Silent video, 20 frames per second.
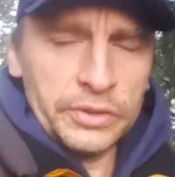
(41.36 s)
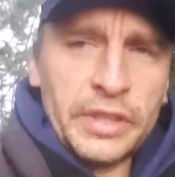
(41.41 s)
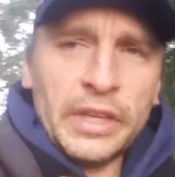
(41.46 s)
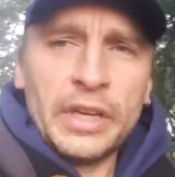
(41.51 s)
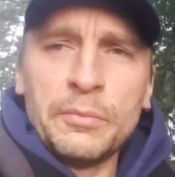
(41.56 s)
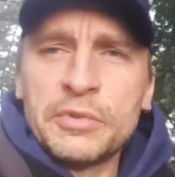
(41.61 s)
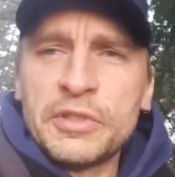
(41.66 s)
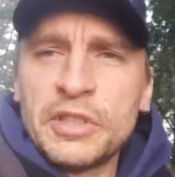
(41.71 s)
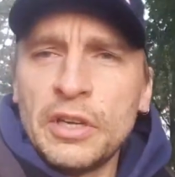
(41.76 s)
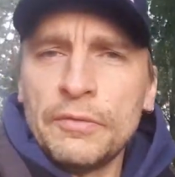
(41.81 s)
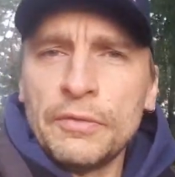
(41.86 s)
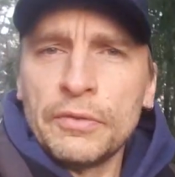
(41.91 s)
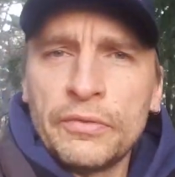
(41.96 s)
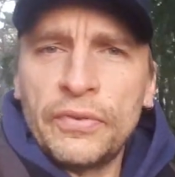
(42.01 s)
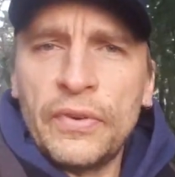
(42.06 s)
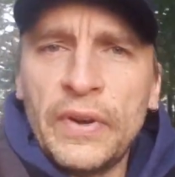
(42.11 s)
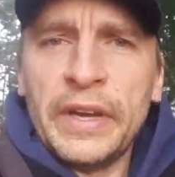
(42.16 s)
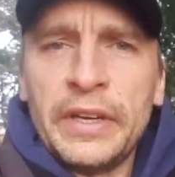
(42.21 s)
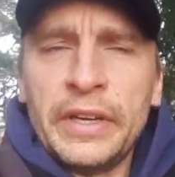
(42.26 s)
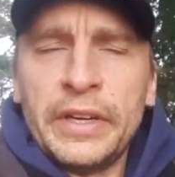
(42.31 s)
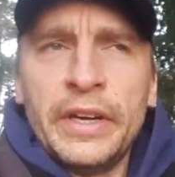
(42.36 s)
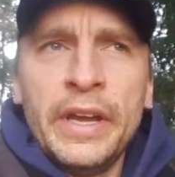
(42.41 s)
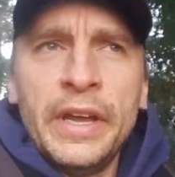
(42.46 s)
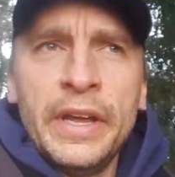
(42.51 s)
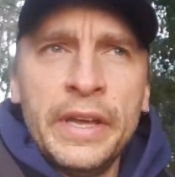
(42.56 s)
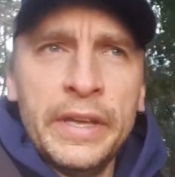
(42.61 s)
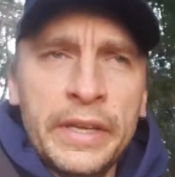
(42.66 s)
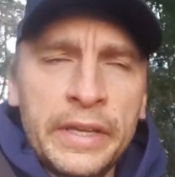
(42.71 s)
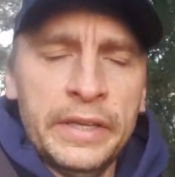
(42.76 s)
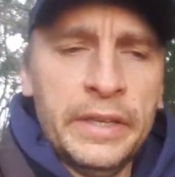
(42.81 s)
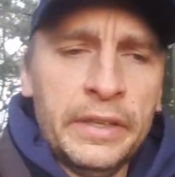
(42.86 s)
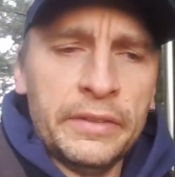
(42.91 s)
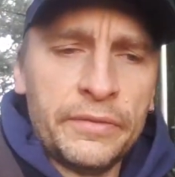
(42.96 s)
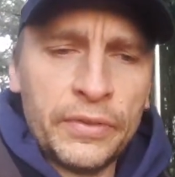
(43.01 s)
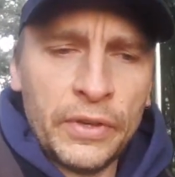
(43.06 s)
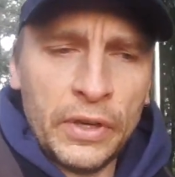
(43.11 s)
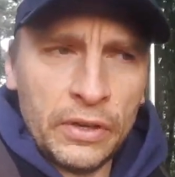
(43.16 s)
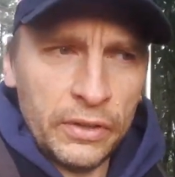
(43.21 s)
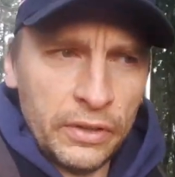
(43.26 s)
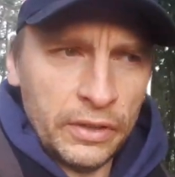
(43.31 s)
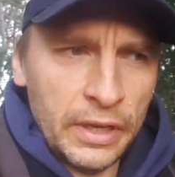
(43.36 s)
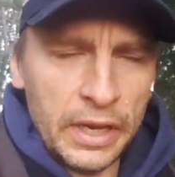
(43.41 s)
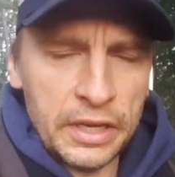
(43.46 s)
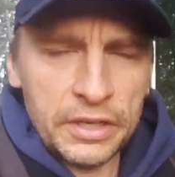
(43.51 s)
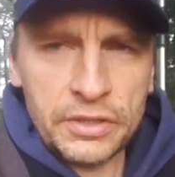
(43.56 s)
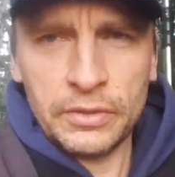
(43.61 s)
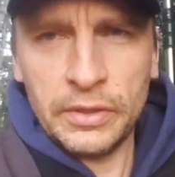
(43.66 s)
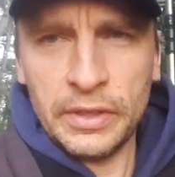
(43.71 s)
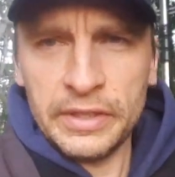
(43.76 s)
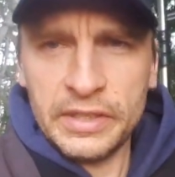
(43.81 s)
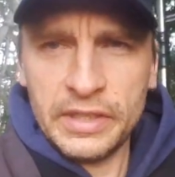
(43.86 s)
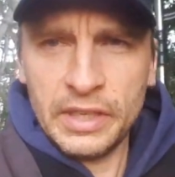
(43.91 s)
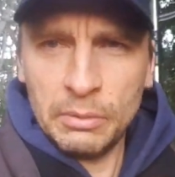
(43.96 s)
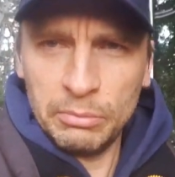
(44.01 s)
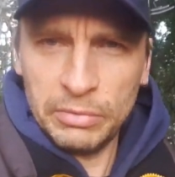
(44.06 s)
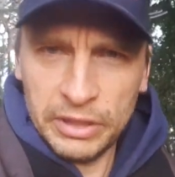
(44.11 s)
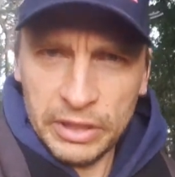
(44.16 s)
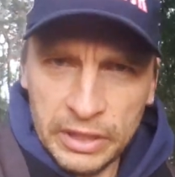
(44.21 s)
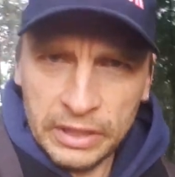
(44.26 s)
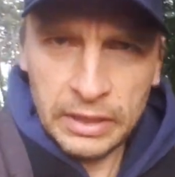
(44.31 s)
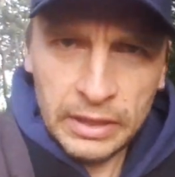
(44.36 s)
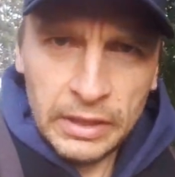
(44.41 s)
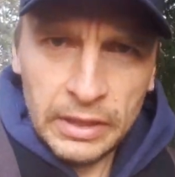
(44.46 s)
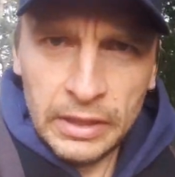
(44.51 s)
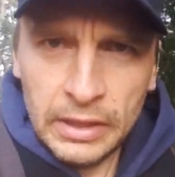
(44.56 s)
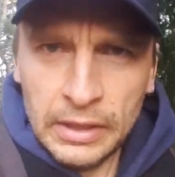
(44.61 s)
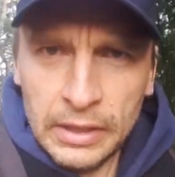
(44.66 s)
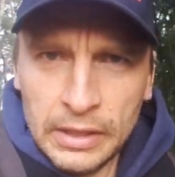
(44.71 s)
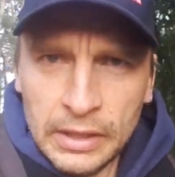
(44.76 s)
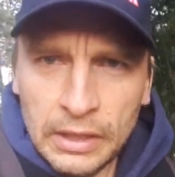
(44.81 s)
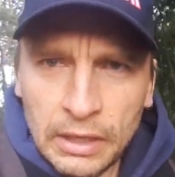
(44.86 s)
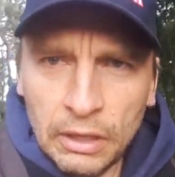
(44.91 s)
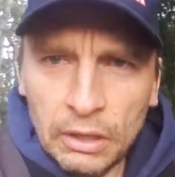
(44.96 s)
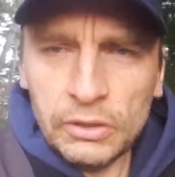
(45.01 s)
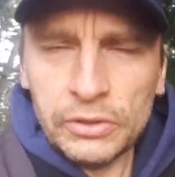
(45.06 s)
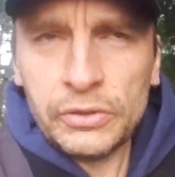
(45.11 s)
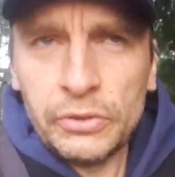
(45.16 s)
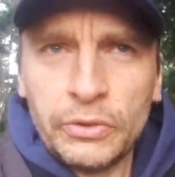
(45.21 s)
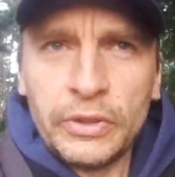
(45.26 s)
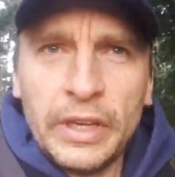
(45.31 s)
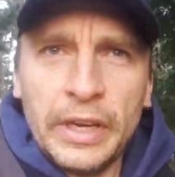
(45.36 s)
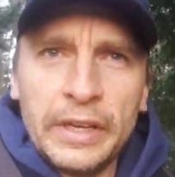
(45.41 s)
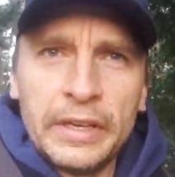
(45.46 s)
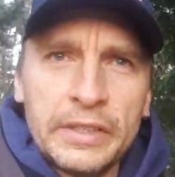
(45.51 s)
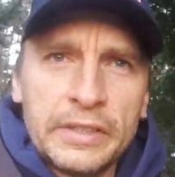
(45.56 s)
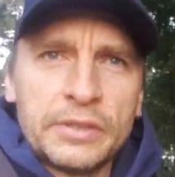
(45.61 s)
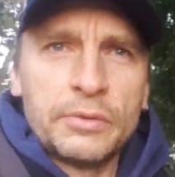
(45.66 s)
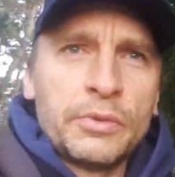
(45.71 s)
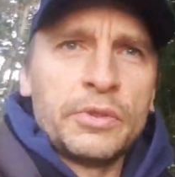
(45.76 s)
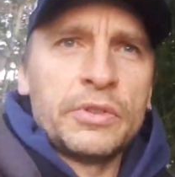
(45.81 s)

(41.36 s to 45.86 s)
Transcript: set himself on fire in front of the National Assembly also died as a